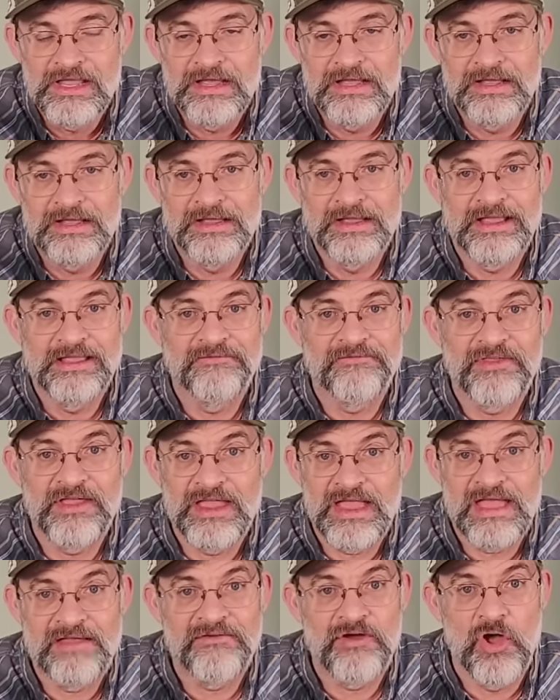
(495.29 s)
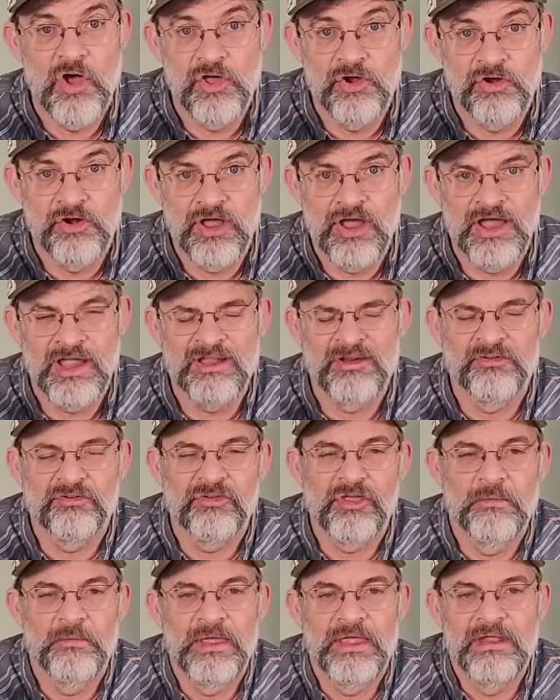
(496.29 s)
Uh, if they have 100
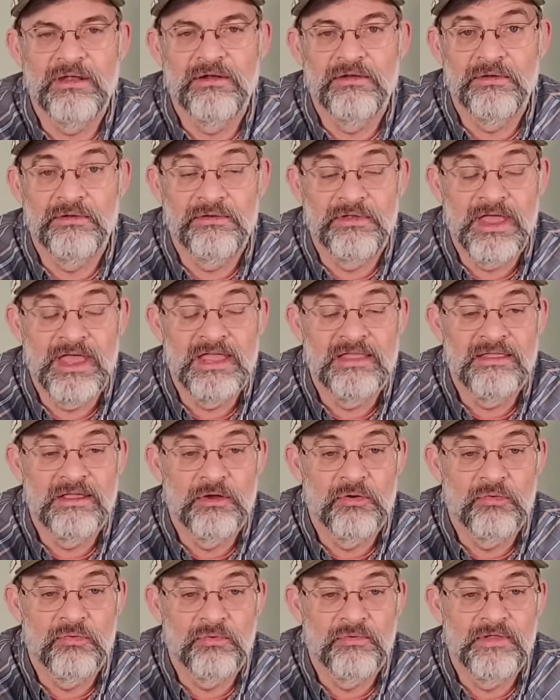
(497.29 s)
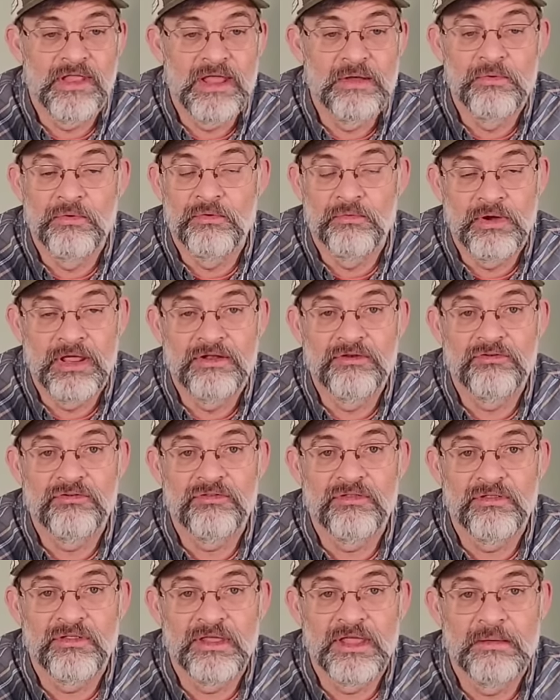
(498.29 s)
hikers come in on a day, they'll they will
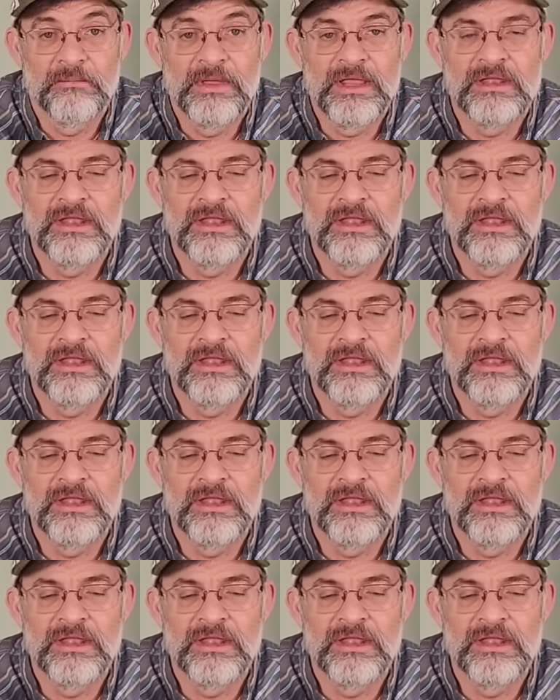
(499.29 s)
register them.